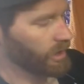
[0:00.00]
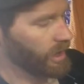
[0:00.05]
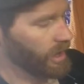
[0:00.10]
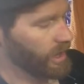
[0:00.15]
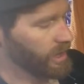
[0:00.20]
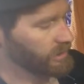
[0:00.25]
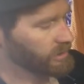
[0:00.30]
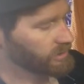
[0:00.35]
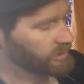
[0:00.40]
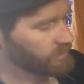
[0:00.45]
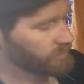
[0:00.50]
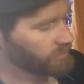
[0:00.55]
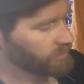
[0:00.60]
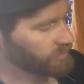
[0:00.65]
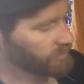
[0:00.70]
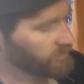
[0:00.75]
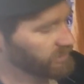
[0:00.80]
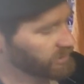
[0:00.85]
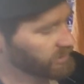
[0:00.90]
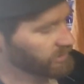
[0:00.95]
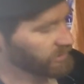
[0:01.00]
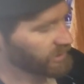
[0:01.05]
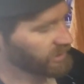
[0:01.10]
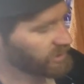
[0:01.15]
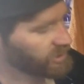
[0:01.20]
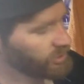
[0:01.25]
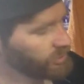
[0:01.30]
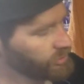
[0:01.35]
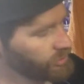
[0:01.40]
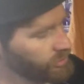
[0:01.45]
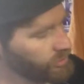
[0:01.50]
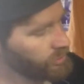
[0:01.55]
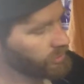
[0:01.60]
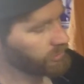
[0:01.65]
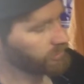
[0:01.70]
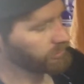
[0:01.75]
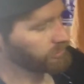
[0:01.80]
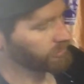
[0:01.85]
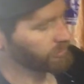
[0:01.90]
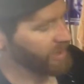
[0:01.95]
a two
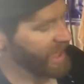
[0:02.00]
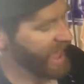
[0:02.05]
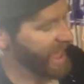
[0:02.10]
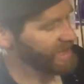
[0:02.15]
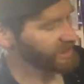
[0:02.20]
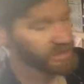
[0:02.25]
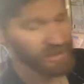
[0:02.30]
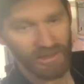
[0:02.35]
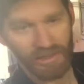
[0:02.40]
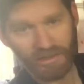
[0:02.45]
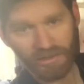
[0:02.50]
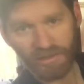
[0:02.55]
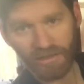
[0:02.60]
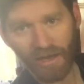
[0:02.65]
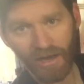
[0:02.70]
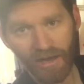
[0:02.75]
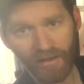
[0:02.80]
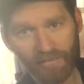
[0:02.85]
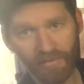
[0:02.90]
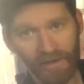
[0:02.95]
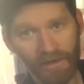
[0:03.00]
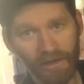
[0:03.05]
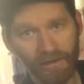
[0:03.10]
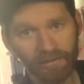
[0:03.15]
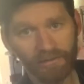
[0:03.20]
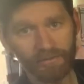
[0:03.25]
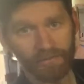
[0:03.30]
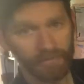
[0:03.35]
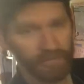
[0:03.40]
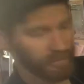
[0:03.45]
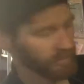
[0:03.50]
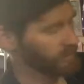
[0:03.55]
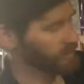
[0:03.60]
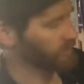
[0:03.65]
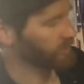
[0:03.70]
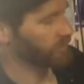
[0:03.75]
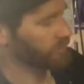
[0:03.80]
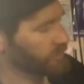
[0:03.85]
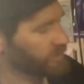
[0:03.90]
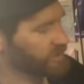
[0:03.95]
passes of a
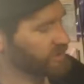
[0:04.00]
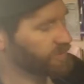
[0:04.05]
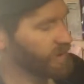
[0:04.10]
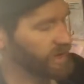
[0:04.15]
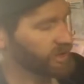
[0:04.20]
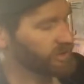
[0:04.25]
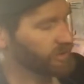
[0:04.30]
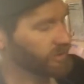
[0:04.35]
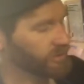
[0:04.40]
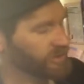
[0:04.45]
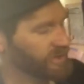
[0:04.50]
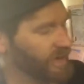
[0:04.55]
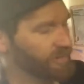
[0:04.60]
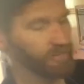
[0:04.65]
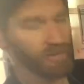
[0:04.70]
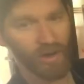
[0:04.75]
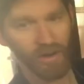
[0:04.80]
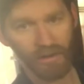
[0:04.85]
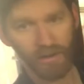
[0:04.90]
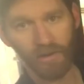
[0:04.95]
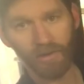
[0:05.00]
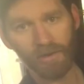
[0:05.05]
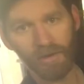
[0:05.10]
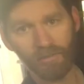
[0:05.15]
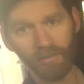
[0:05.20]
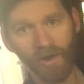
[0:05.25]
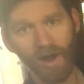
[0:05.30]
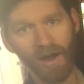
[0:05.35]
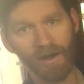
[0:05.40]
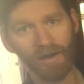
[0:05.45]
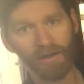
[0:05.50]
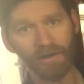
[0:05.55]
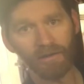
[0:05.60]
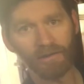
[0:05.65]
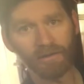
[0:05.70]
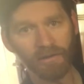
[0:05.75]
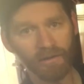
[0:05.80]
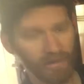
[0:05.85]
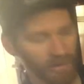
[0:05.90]
special Teflon coated wire